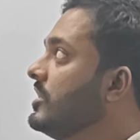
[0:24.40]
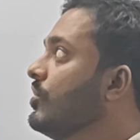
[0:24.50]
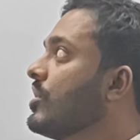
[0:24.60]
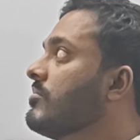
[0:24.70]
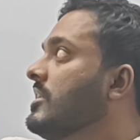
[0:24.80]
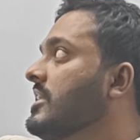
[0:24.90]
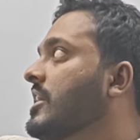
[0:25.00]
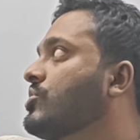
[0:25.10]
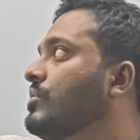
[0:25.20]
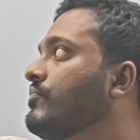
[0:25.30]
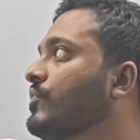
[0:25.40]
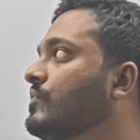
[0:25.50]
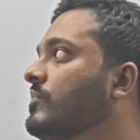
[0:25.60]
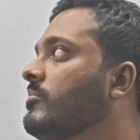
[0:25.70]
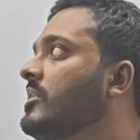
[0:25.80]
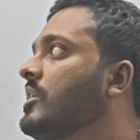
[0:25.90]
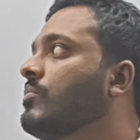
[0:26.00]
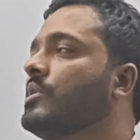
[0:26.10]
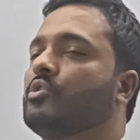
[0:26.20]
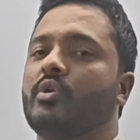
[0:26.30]
the normal reaction force will be
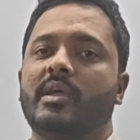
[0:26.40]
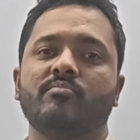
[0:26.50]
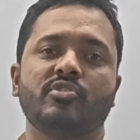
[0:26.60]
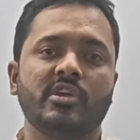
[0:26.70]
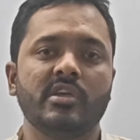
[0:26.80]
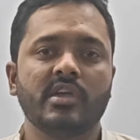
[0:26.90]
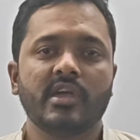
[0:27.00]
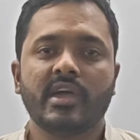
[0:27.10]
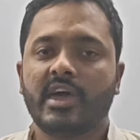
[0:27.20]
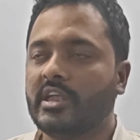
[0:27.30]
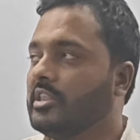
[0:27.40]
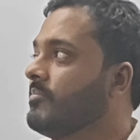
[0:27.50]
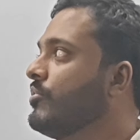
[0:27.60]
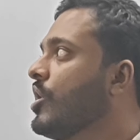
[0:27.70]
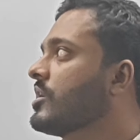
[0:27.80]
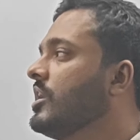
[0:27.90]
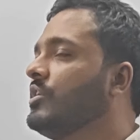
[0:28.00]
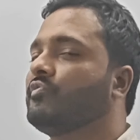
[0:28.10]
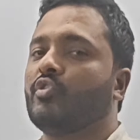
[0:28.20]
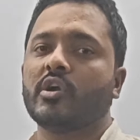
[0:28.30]
equal to mg, and the block
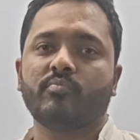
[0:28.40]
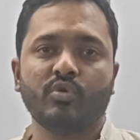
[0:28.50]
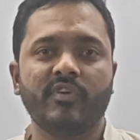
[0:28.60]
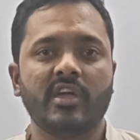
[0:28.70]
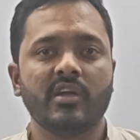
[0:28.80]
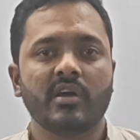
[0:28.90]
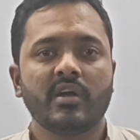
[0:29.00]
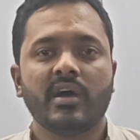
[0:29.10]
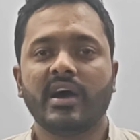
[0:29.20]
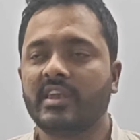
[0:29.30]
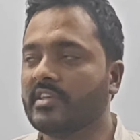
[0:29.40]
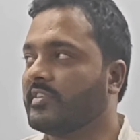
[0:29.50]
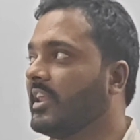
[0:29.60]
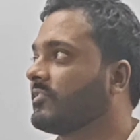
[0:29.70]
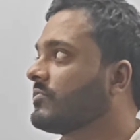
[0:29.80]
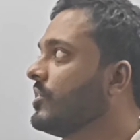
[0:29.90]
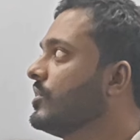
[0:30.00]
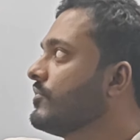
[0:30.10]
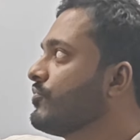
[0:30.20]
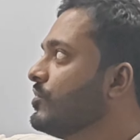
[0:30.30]
is not moving unless an
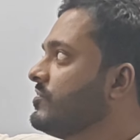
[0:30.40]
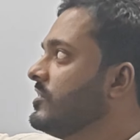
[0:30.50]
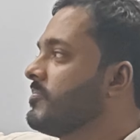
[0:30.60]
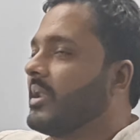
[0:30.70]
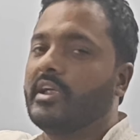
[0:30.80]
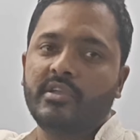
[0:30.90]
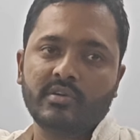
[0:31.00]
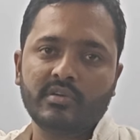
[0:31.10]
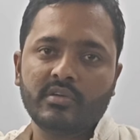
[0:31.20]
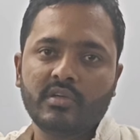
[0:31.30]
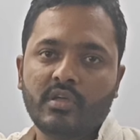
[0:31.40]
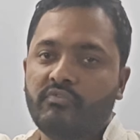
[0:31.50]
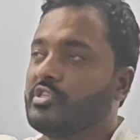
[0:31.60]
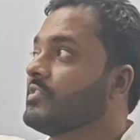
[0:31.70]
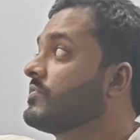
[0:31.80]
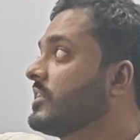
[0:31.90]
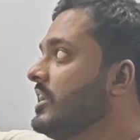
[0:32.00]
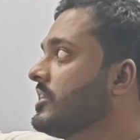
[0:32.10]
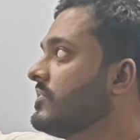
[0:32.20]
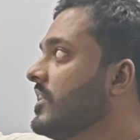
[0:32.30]
external force is applied, which is
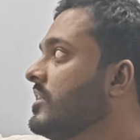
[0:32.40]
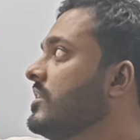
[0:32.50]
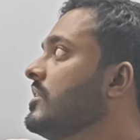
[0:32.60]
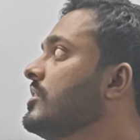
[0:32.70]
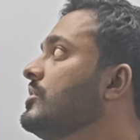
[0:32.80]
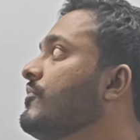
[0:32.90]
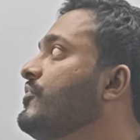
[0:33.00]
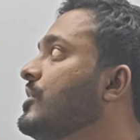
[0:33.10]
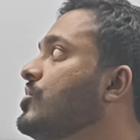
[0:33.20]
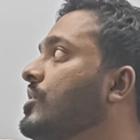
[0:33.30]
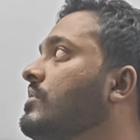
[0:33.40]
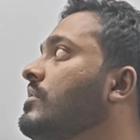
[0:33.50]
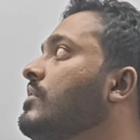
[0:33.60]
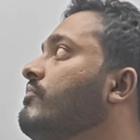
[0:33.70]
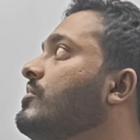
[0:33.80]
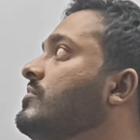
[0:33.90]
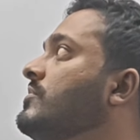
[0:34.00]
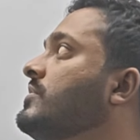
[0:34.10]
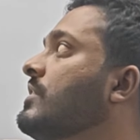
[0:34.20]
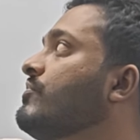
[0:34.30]
greater than the friction which
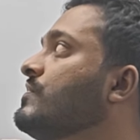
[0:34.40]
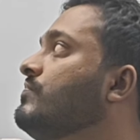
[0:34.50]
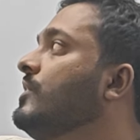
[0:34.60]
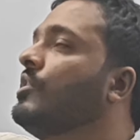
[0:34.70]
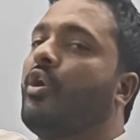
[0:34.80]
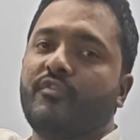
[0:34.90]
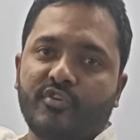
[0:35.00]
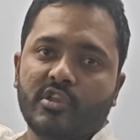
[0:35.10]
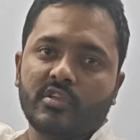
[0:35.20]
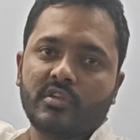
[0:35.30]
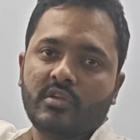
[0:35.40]
this surface will offer.